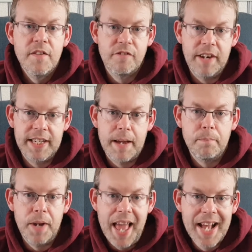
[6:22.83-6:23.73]
for
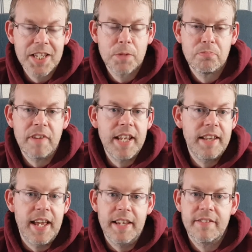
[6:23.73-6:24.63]
example,
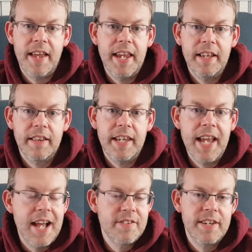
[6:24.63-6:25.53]
aspirin, they take
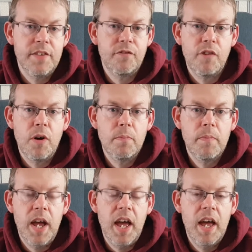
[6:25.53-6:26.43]
the acid
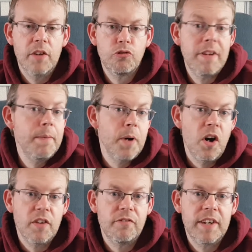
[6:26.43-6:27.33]
from uh, tree
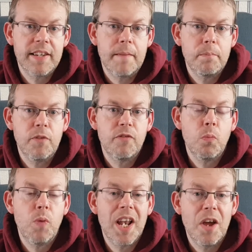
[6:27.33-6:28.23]
bark, for example,
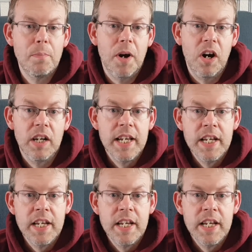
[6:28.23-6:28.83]
from willow bark.